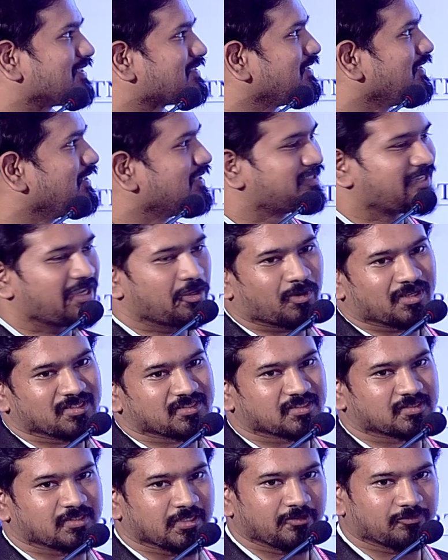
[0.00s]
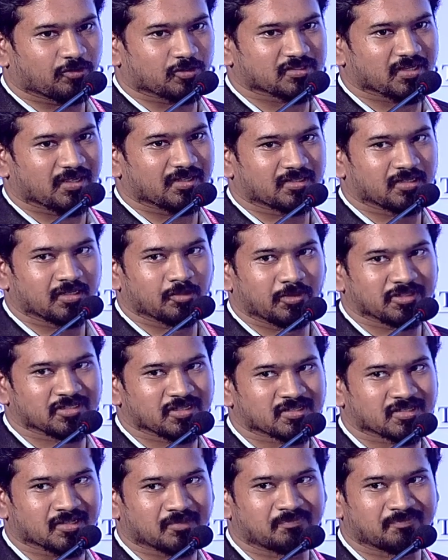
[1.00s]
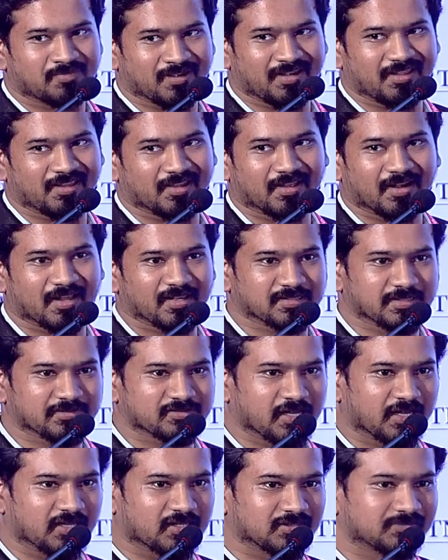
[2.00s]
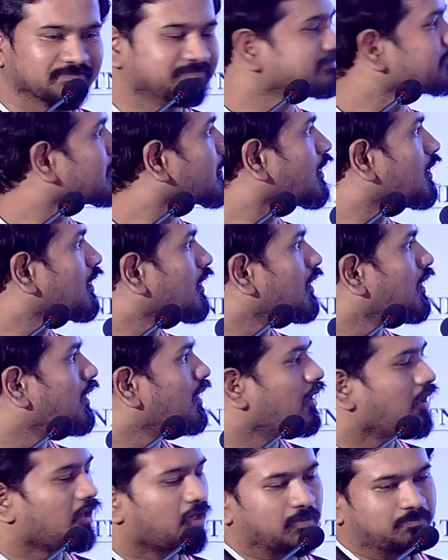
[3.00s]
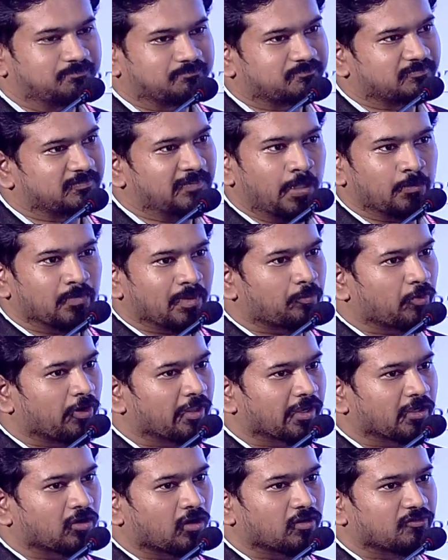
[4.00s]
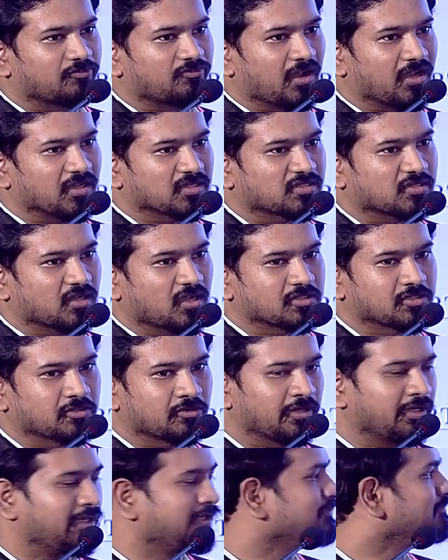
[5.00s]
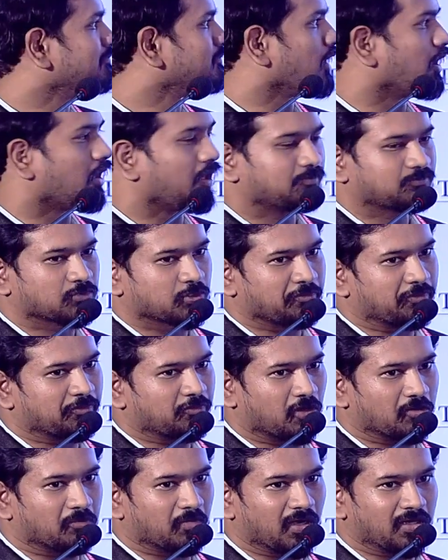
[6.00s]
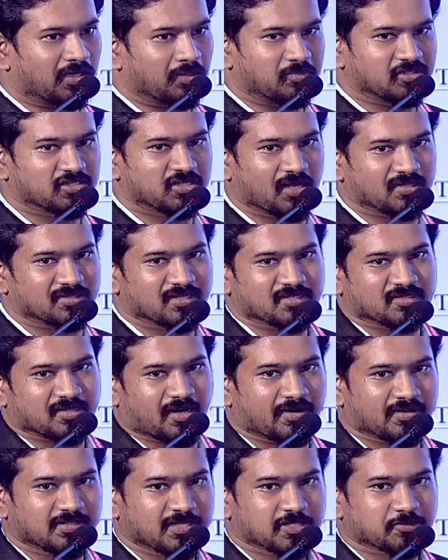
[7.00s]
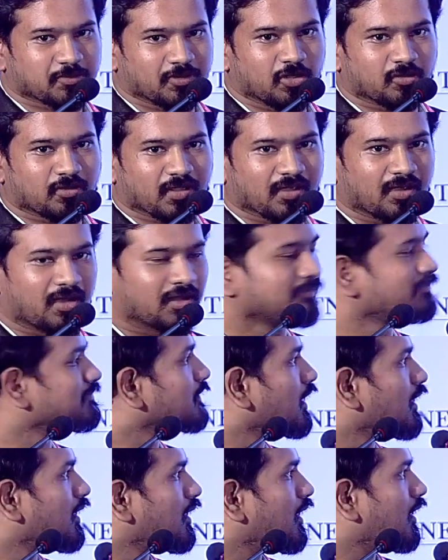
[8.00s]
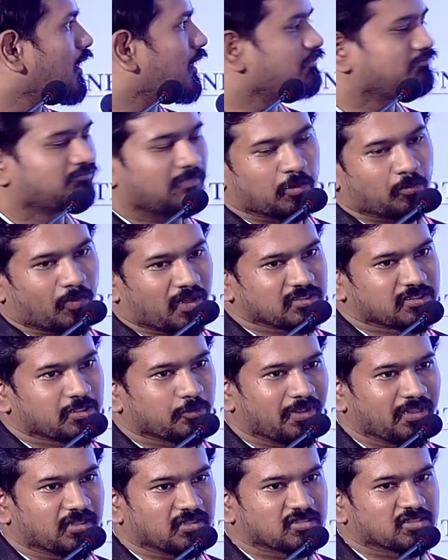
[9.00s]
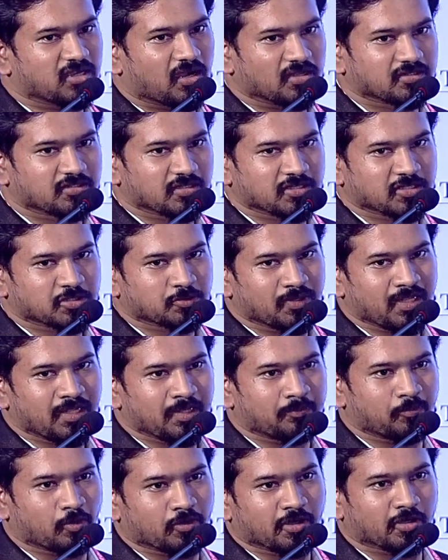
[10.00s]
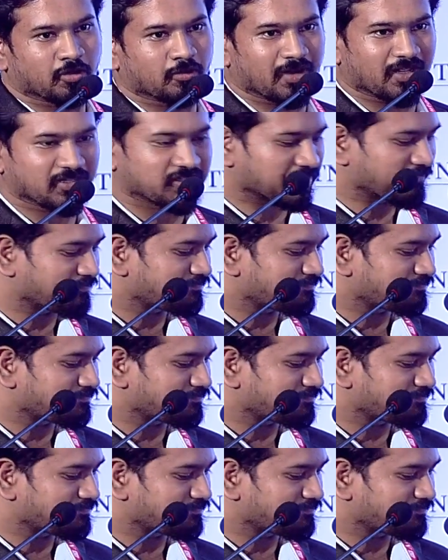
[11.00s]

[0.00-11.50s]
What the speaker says: the J1634 cycle, which is a pretty aggressive cycle. Then we're putting it on a fast charge routine. So we've got multiple charging strategies we're looking at. And once the vehicle charges, we put it to rest.